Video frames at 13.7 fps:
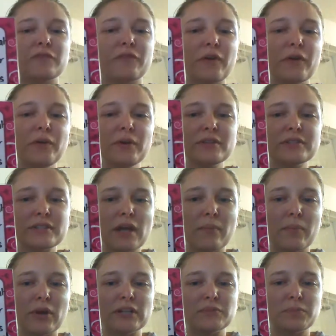first
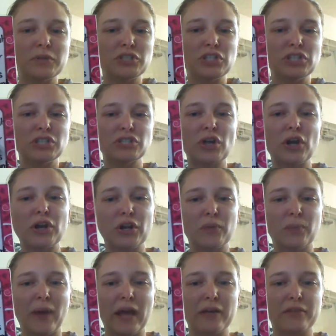number is what she
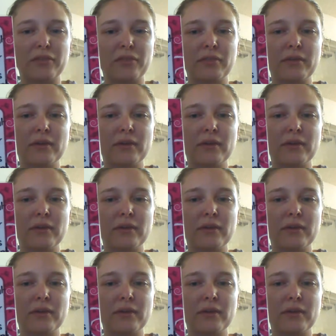started with.